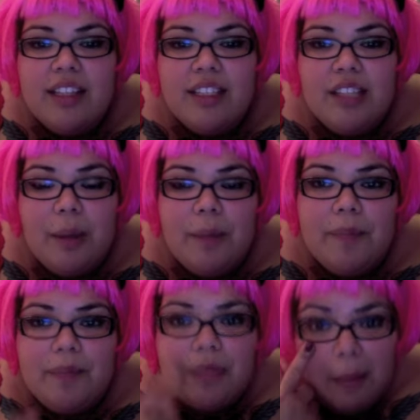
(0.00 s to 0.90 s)
So
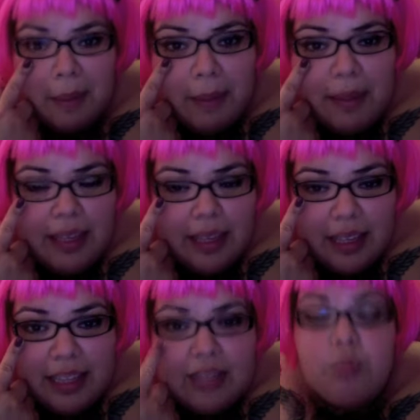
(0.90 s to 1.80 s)
maybe
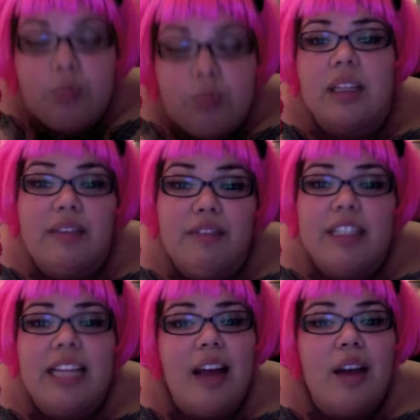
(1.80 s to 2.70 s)
he's really
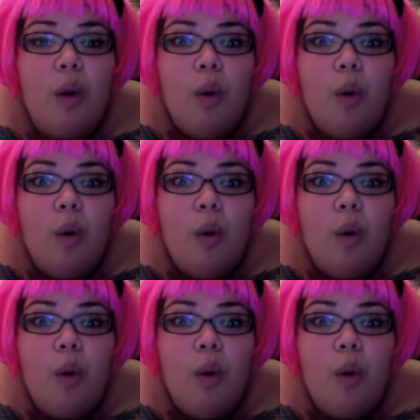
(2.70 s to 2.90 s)
freaked out